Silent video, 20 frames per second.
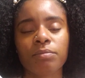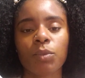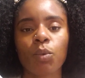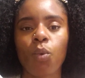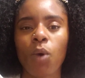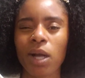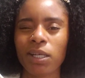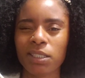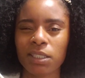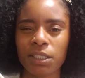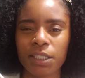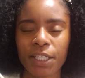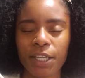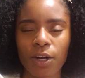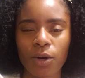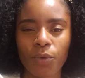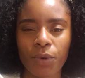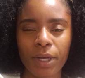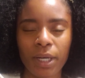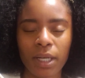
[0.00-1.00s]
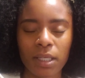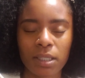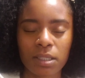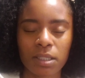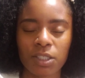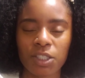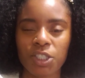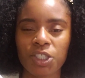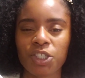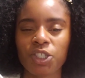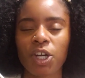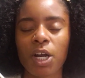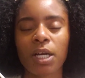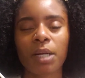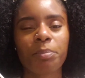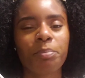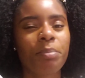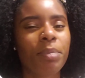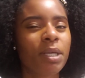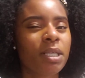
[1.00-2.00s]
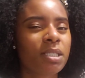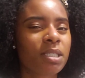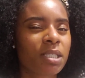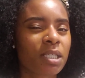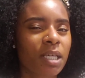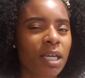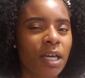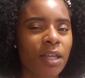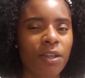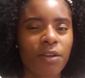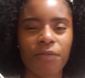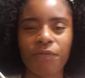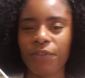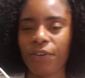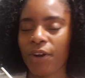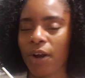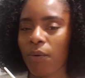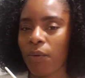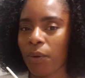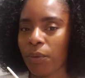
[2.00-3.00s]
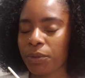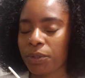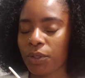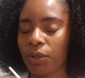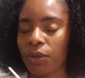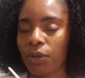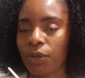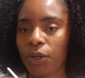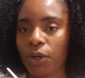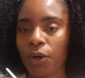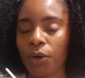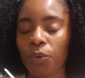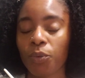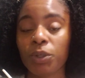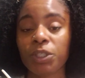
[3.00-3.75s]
watching tarot readings and just trying to piece together and figure out what was going on,